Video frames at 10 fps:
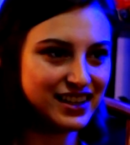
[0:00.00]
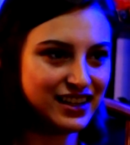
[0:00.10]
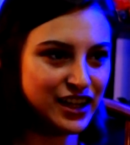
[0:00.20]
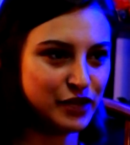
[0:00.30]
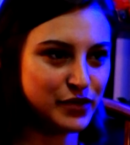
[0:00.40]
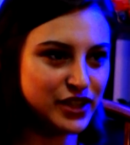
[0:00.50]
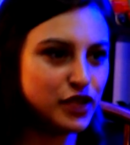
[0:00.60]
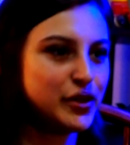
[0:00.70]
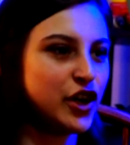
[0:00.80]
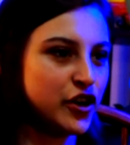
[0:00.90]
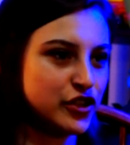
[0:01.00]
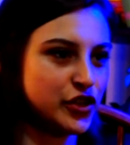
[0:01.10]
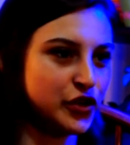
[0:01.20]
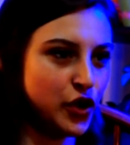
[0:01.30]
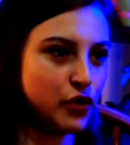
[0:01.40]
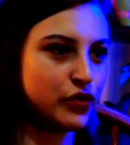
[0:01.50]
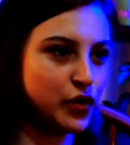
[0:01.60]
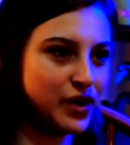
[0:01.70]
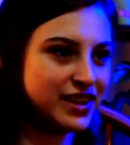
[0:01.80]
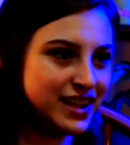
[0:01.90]
Because so many artists are known for
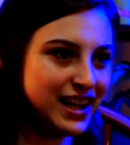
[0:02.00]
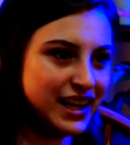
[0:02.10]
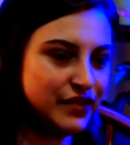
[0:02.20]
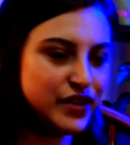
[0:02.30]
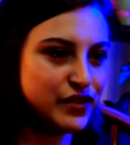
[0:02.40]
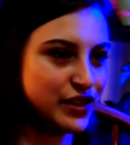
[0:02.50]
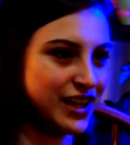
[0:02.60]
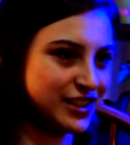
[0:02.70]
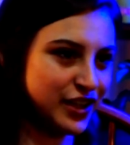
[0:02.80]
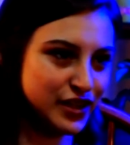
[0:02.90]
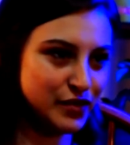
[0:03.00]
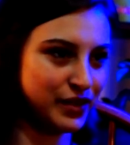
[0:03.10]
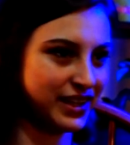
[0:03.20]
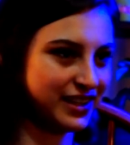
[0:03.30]
one thing, and even if that's not the, like,